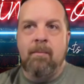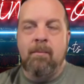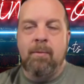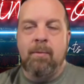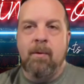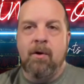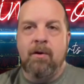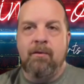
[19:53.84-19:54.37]

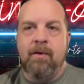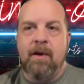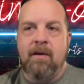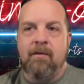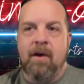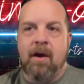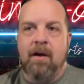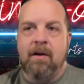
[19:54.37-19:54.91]
promoter friend
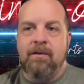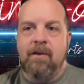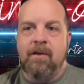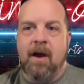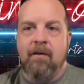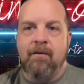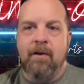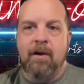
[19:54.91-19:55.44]
of ours
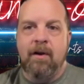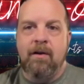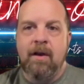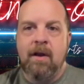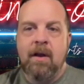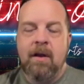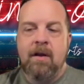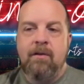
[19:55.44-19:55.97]
offered
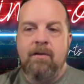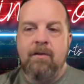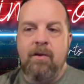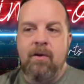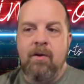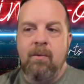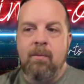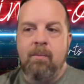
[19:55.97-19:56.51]

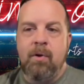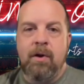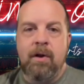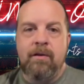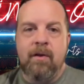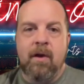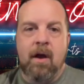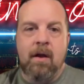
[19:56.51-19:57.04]
to put
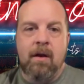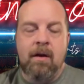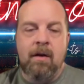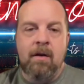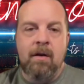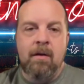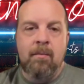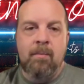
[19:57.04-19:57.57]
us
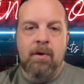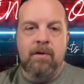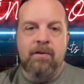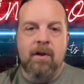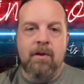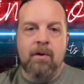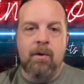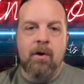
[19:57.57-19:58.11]
on
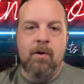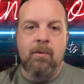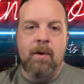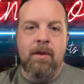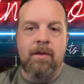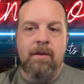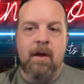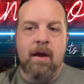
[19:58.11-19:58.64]
the road
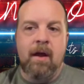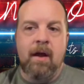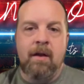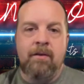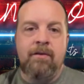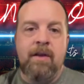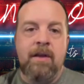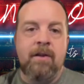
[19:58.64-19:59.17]
with
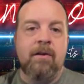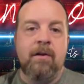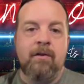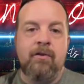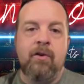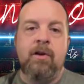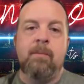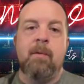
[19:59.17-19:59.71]
Seether and
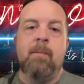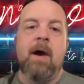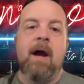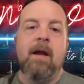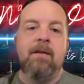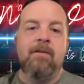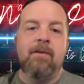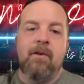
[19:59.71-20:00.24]
Stone Temple
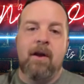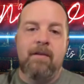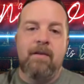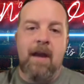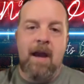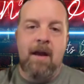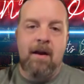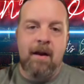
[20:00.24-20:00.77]
Pilots across
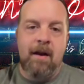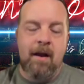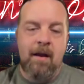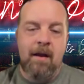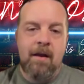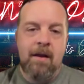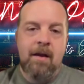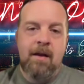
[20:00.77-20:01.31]
Canada,
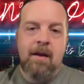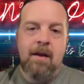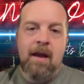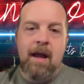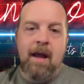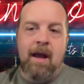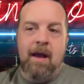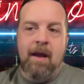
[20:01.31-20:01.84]

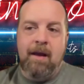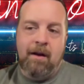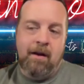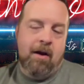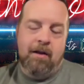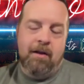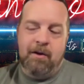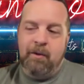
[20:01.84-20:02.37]
and
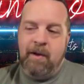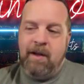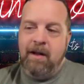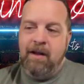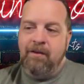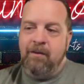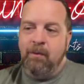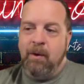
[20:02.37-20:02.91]
all in
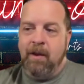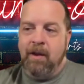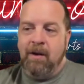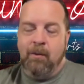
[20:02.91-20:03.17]
arenas. We were like,